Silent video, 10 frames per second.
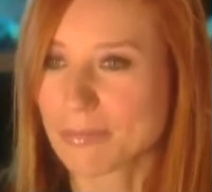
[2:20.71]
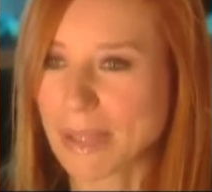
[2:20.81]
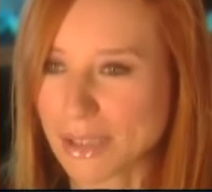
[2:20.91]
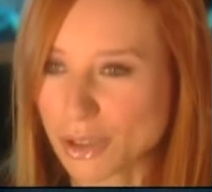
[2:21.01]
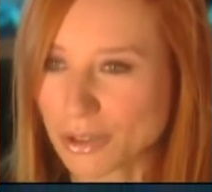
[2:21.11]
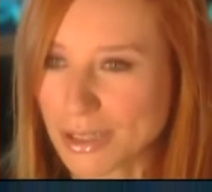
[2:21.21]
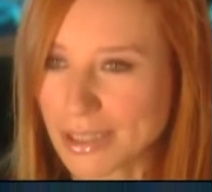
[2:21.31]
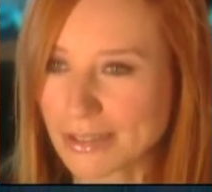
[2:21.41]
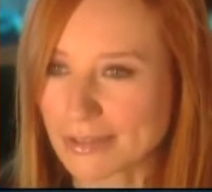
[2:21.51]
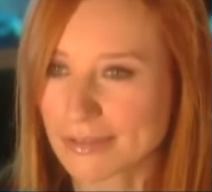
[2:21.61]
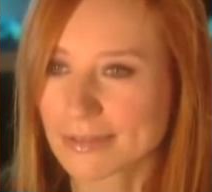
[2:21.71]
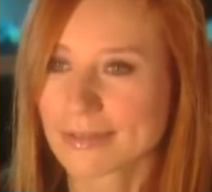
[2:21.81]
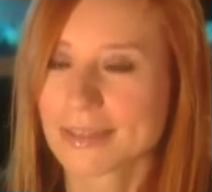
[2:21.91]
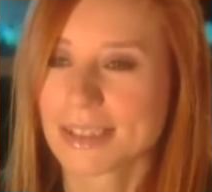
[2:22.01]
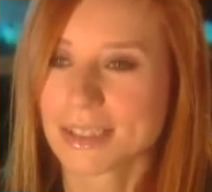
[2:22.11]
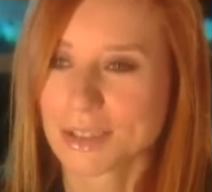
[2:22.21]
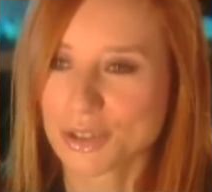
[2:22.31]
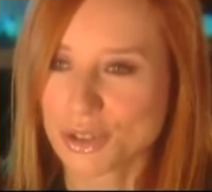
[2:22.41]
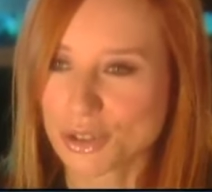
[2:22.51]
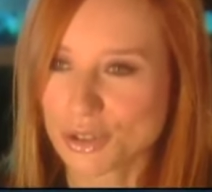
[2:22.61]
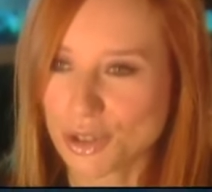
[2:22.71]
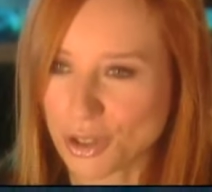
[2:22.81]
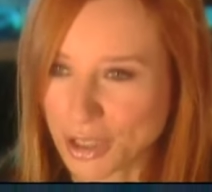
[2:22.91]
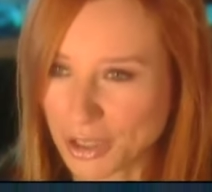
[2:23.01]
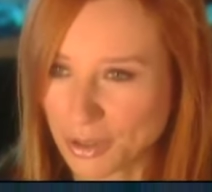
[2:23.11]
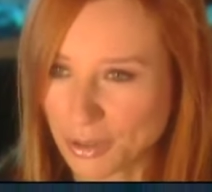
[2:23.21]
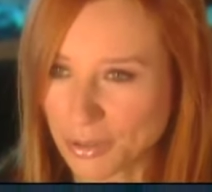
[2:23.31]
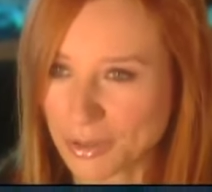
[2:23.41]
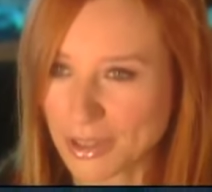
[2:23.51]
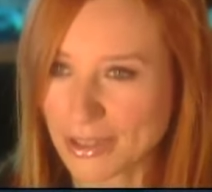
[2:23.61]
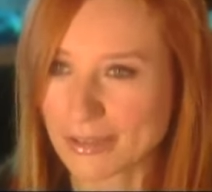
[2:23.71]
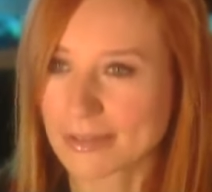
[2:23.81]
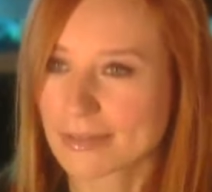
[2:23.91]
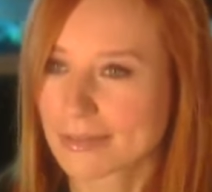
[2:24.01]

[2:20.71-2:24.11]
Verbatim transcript: measuring, talking you through it.